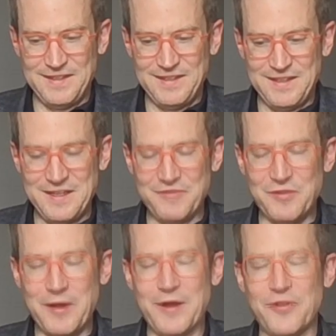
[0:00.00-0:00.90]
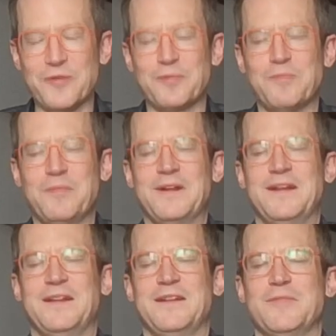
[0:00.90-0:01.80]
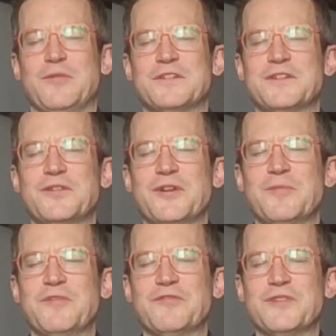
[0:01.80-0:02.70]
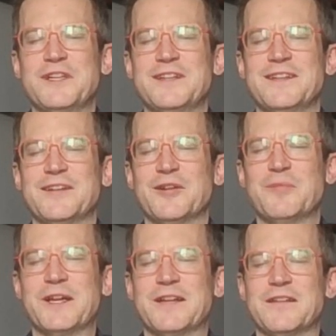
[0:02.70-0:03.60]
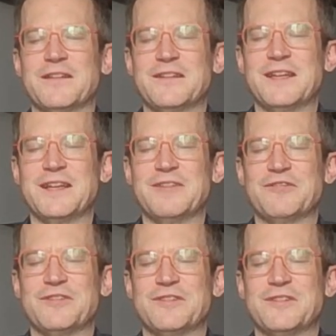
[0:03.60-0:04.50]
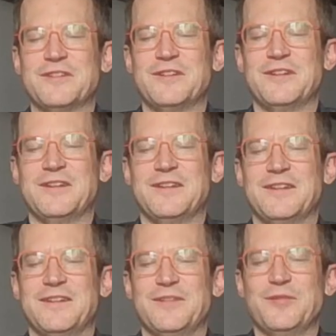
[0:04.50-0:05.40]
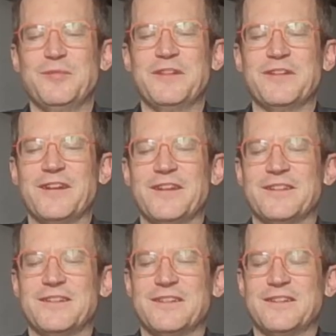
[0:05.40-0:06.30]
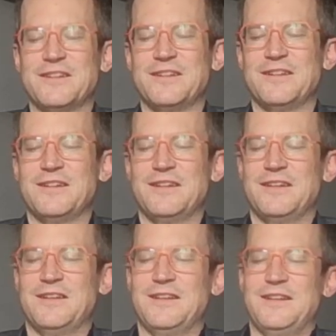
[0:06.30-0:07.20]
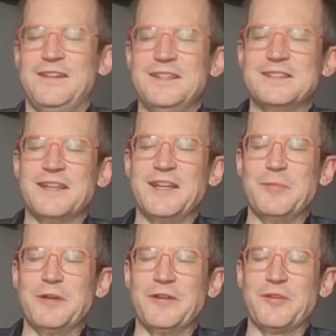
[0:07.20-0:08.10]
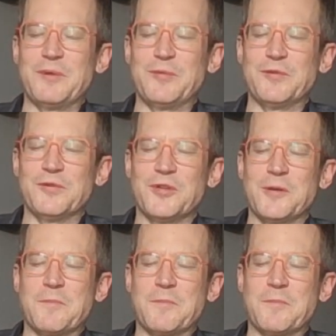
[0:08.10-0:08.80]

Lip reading: Think of how the person who had been freed and then gone back into the cave would be thought insane by all the people who were there.